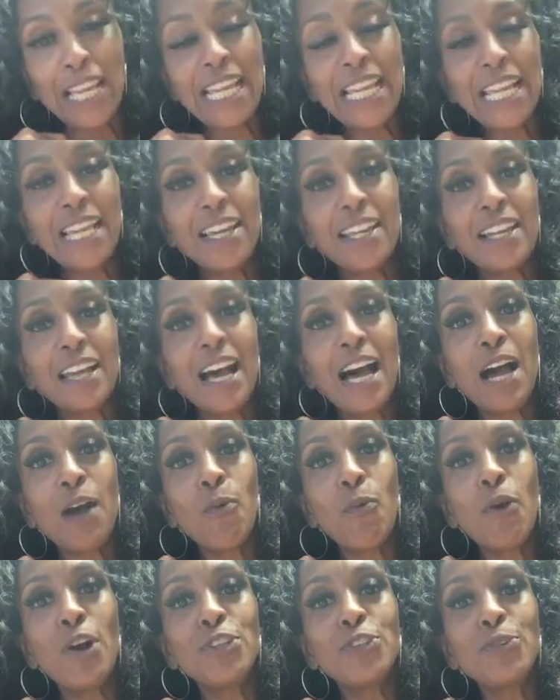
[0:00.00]
And
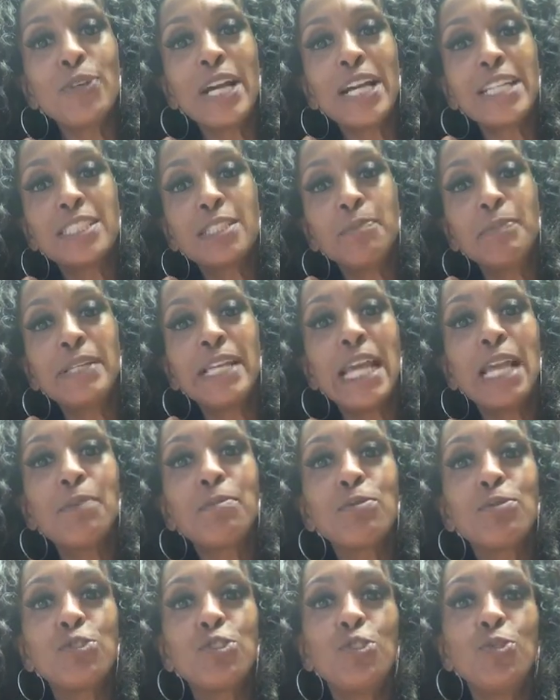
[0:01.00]
I want you guys to be
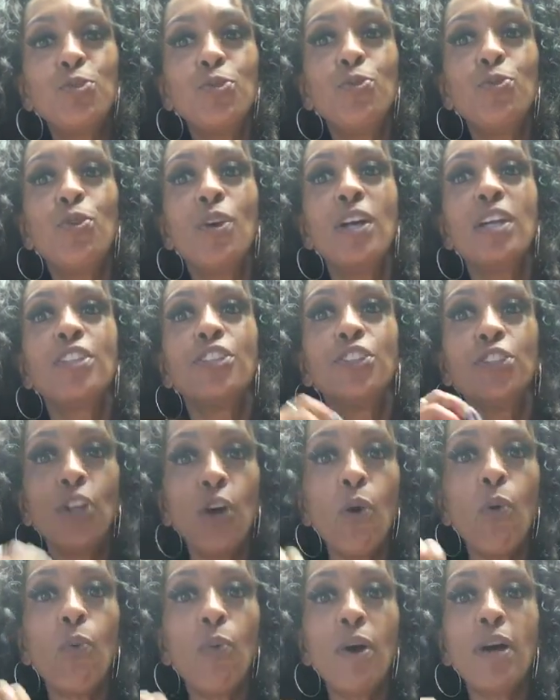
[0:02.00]
able to
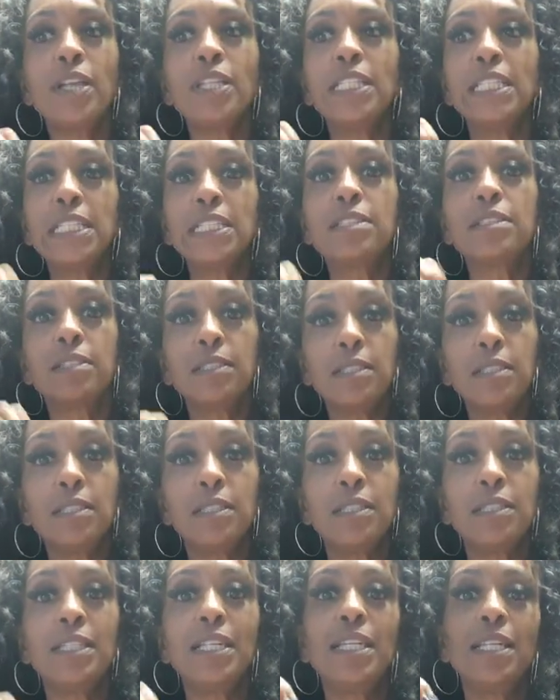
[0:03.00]
know what is
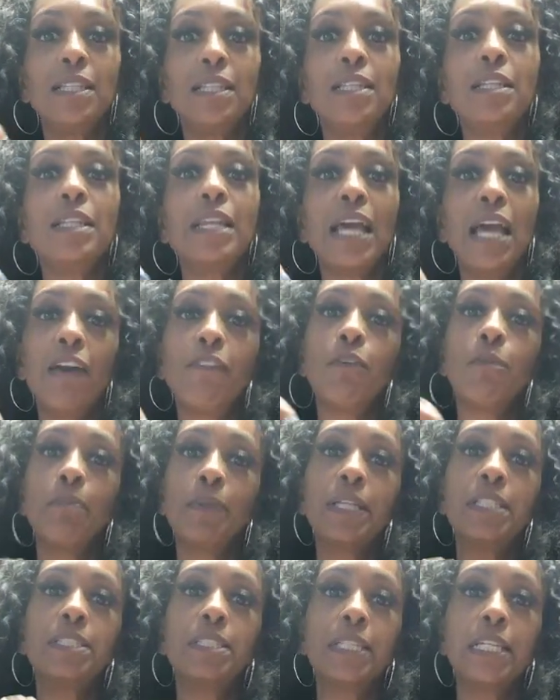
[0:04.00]
good and then have a
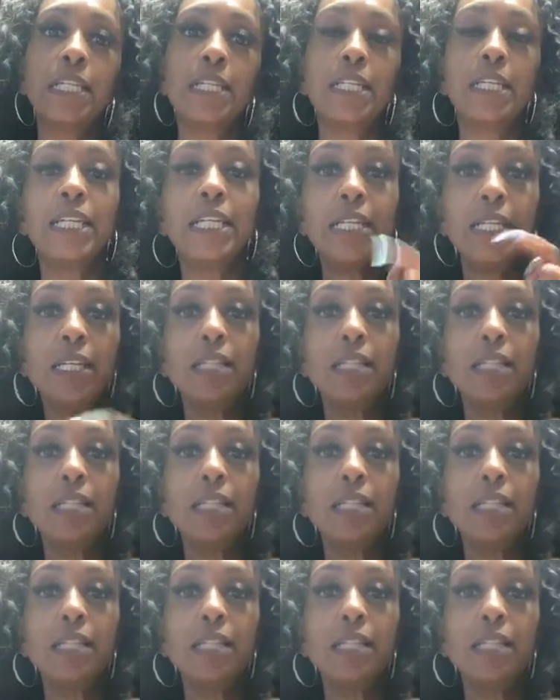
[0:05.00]
place to get it.